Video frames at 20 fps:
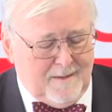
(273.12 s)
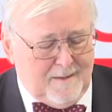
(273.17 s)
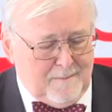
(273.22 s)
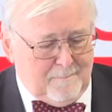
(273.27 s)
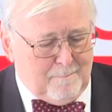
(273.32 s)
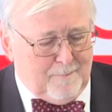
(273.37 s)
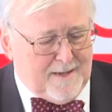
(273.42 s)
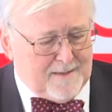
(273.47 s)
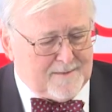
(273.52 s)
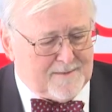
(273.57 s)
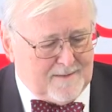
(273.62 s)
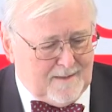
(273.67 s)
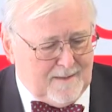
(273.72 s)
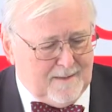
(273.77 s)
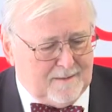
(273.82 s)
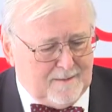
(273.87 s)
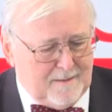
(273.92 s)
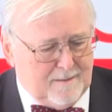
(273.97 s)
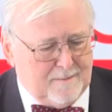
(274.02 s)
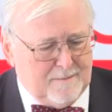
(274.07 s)
mass
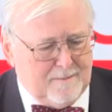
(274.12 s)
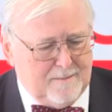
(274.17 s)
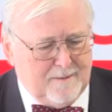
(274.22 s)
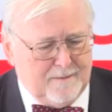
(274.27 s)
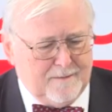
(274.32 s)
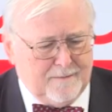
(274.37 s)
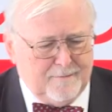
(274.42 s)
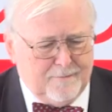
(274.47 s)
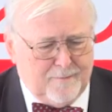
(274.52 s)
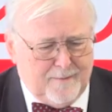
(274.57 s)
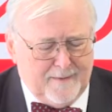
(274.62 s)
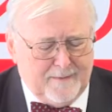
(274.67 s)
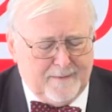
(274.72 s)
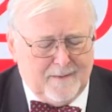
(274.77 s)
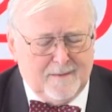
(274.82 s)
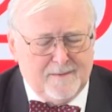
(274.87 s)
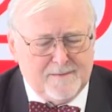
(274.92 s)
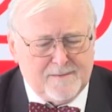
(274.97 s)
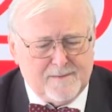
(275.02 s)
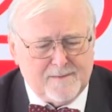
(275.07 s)
data for
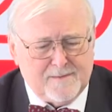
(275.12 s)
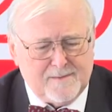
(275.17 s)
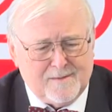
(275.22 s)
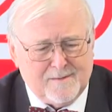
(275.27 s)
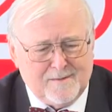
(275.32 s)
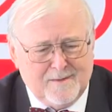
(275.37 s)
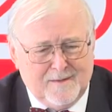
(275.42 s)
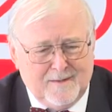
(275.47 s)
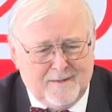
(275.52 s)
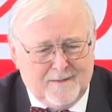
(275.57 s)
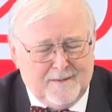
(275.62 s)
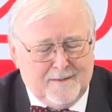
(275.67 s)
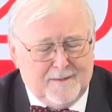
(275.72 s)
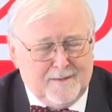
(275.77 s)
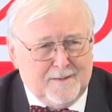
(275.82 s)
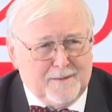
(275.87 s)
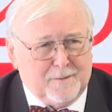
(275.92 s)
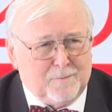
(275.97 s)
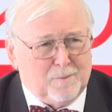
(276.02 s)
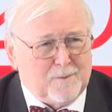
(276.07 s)
analysis.
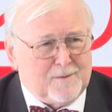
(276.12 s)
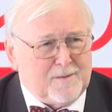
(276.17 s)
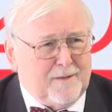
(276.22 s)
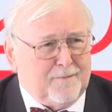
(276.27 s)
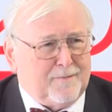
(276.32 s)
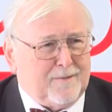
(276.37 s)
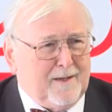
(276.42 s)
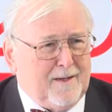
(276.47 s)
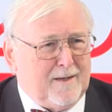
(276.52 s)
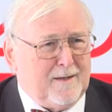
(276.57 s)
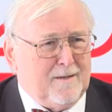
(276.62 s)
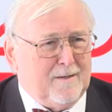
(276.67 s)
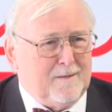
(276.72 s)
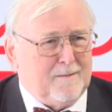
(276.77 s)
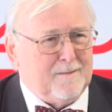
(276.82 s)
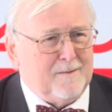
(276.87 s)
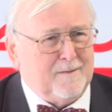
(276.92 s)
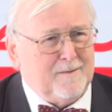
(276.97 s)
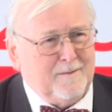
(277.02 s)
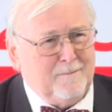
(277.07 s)
It would have
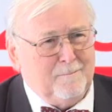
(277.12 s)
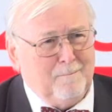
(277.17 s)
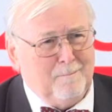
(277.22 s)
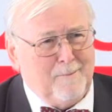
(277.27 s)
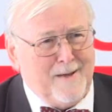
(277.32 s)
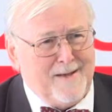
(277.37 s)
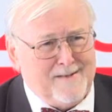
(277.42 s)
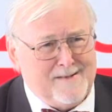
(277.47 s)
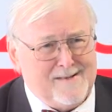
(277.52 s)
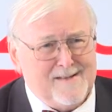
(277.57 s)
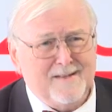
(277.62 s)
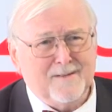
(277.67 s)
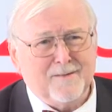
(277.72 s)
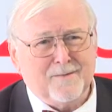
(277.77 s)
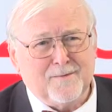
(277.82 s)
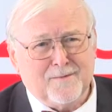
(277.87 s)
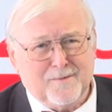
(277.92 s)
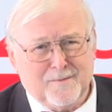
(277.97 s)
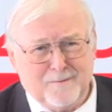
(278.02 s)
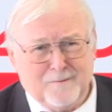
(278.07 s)
taken many
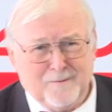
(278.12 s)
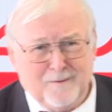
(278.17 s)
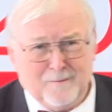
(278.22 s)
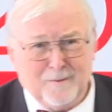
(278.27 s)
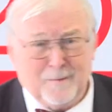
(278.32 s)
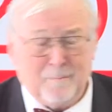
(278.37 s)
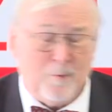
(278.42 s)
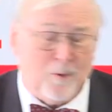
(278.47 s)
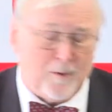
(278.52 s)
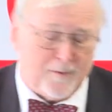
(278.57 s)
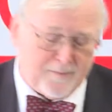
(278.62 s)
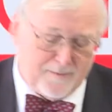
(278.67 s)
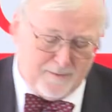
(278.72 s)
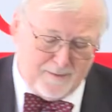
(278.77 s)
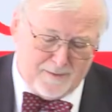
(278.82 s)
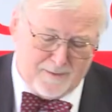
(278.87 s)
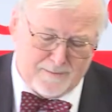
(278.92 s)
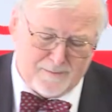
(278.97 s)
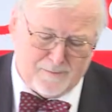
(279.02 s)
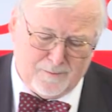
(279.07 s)
years, or person
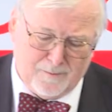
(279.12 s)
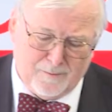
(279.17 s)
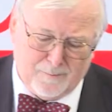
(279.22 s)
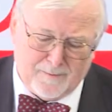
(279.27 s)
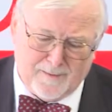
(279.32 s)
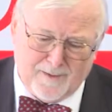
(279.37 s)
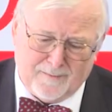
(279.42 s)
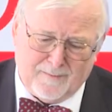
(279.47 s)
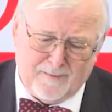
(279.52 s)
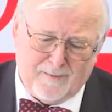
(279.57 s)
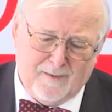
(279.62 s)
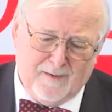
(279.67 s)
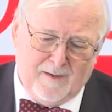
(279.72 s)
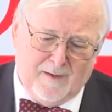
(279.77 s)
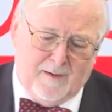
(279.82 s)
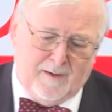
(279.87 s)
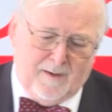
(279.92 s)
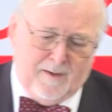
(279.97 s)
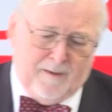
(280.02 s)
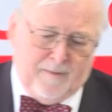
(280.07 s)
years, to do that.
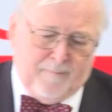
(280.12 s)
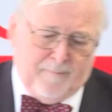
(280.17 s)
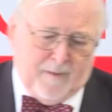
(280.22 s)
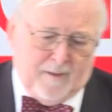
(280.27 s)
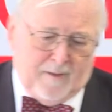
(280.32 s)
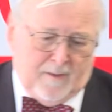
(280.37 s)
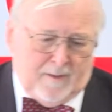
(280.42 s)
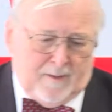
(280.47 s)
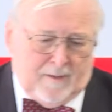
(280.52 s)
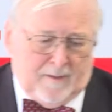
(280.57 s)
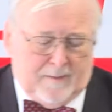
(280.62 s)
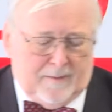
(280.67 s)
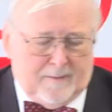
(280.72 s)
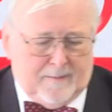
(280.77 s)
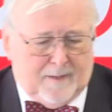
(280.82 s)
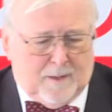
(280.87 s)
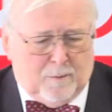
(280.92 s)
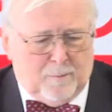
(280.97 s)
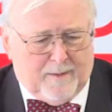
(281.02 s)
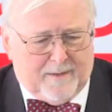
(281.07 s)

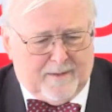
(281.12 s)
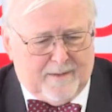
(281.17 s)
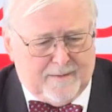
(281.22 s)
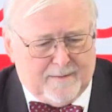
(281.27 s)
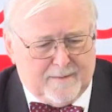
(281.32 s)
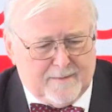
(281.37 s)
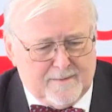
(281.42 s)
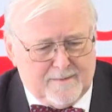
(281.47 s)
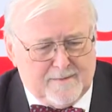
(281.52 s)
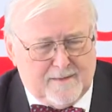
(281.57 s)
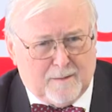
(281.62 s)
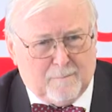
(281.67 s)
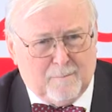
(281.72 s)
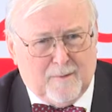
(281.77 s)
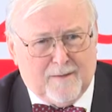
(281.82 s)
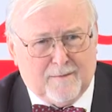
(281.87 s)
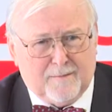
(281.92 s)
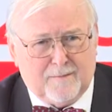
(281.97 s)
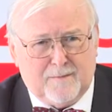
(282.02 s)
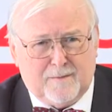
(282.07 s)
Now we can
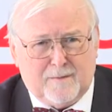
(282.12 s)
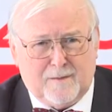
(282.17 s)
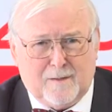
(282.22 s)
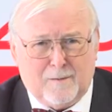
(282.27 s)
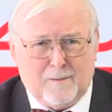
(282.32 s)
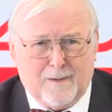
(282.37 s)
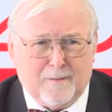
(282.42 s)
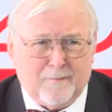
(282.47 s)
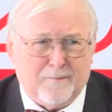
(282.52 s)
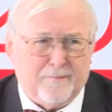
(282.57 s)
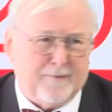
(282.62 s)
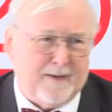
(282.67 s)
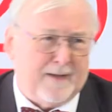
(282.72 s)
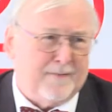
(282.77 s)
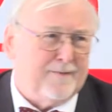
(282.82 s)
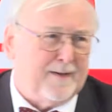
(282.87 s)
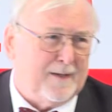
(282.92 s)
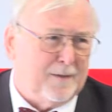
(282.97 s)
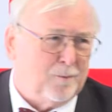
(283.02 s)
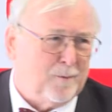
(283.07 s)
segment around
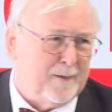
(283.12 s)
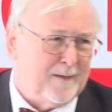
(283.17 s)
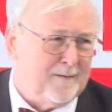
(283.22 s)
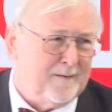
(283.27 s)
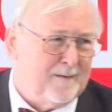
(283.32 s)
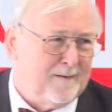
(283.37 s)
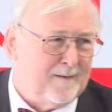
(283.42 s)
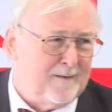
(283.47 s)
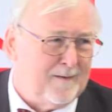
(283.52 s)
500.